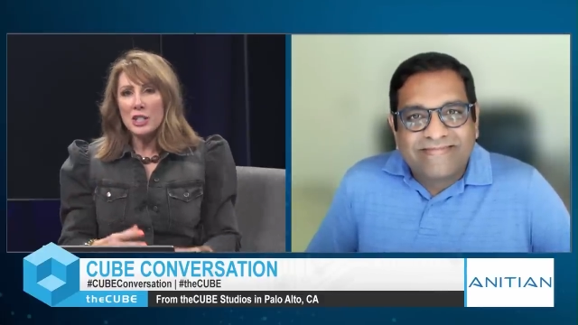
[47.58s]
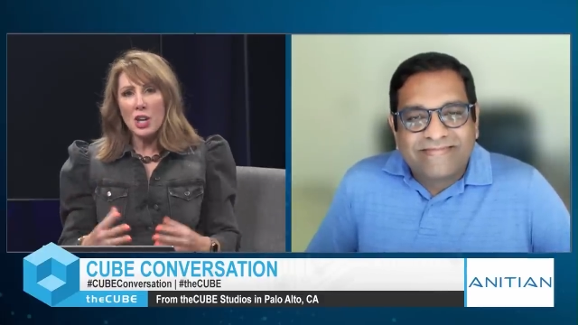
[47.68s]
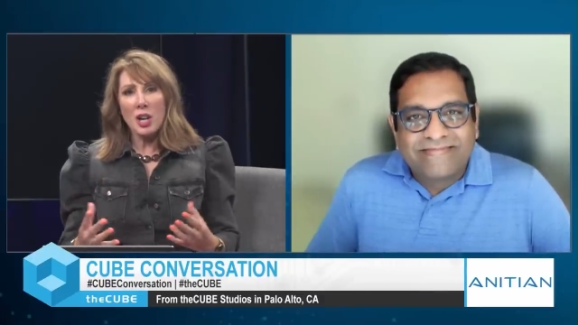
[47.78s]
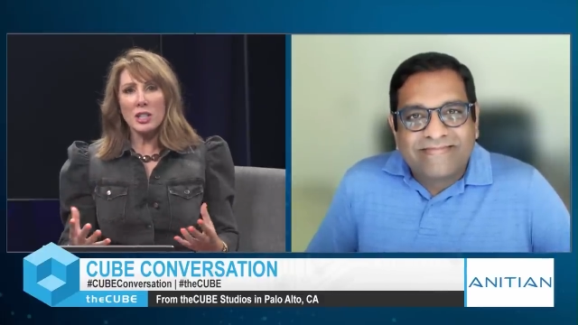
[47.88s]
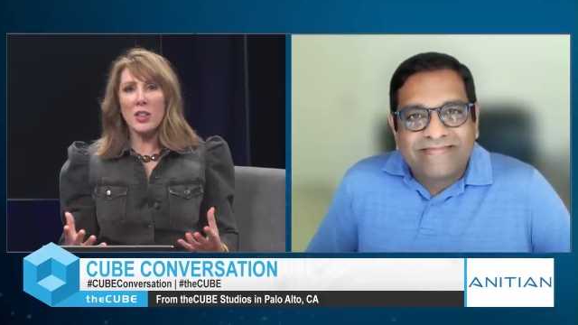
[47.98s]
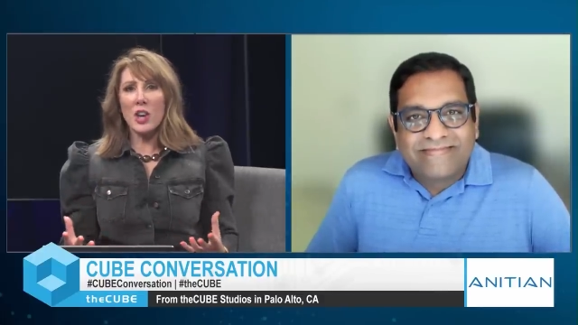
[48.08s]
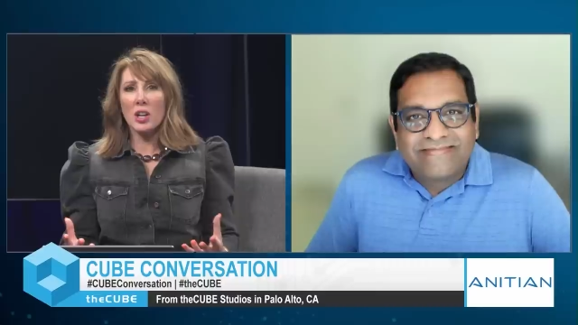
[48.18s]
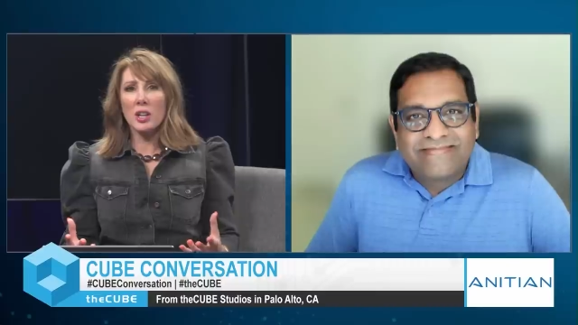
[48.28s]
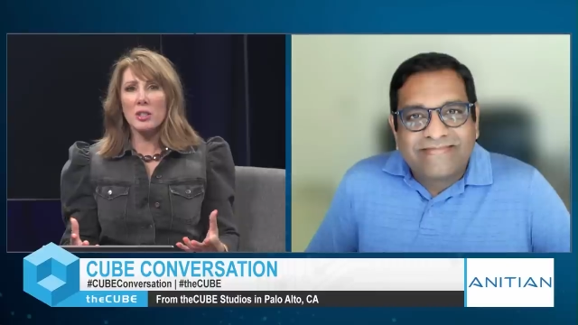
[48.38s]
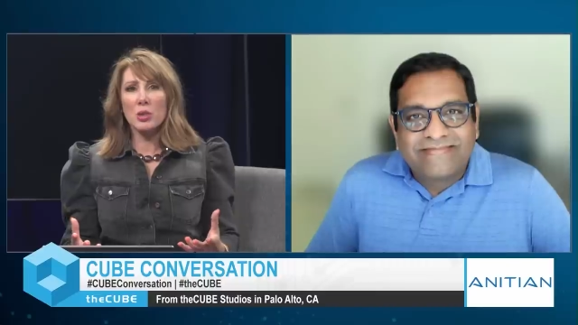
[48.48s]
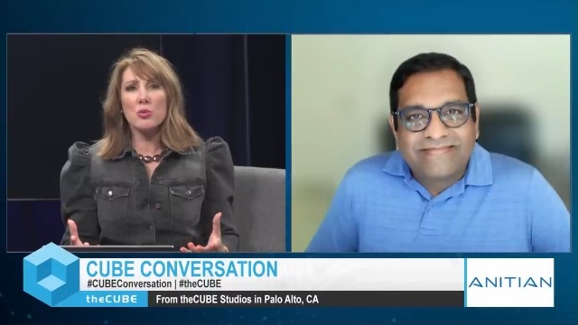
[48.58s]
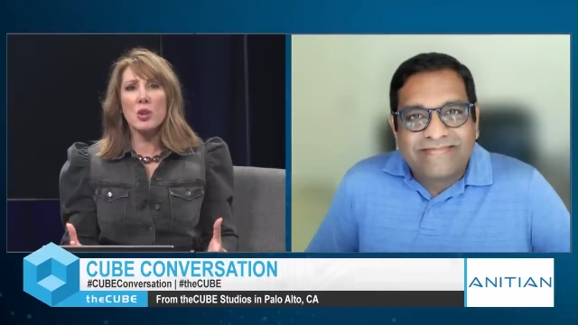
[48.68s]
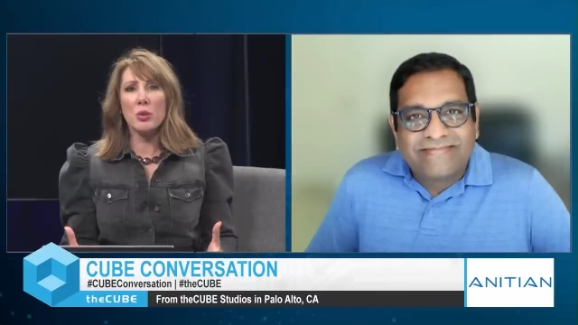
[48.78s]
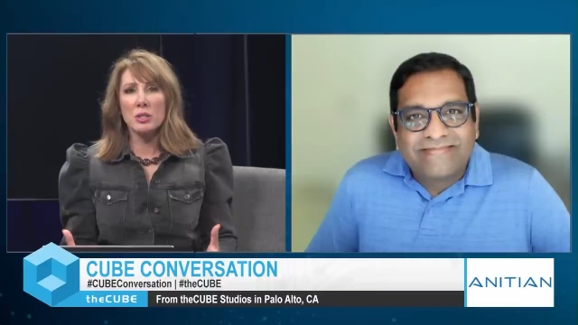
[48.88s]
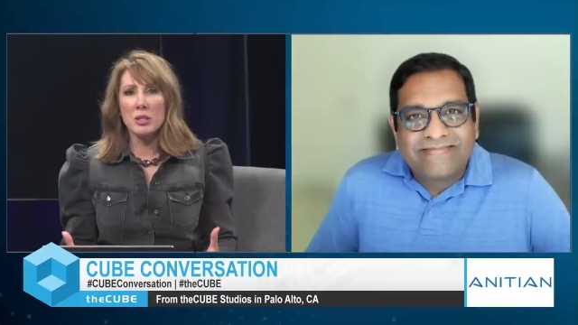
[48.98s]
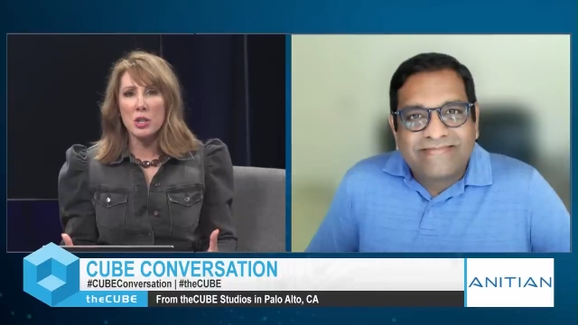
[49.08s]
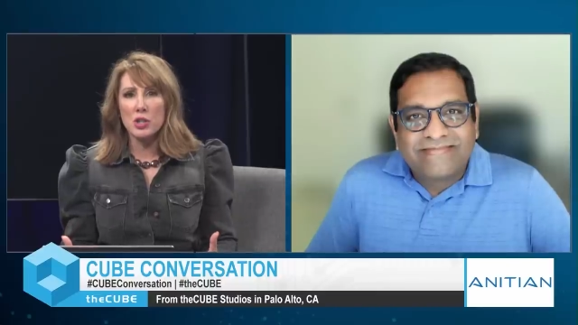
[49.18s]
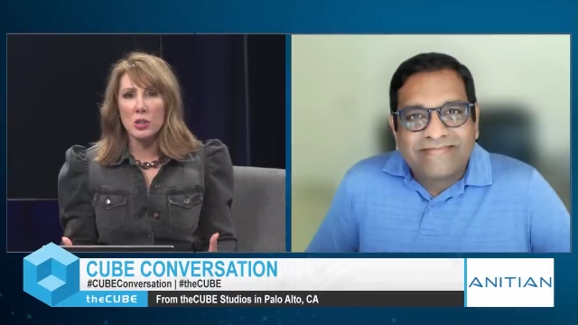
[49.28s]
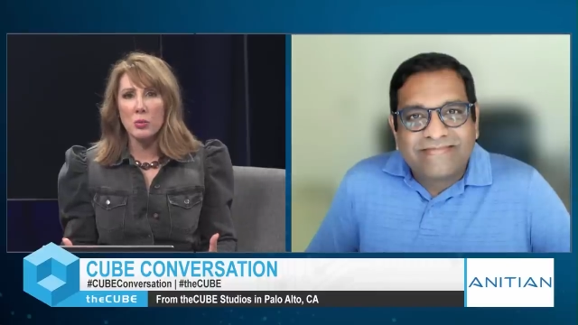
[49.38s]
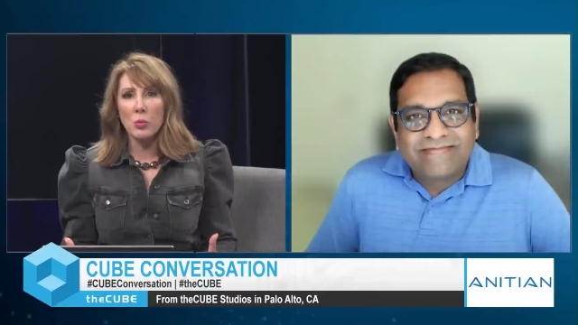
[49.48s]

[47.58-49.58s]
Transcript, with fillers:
Speaker 1: Talk to the audience who knows Anitian.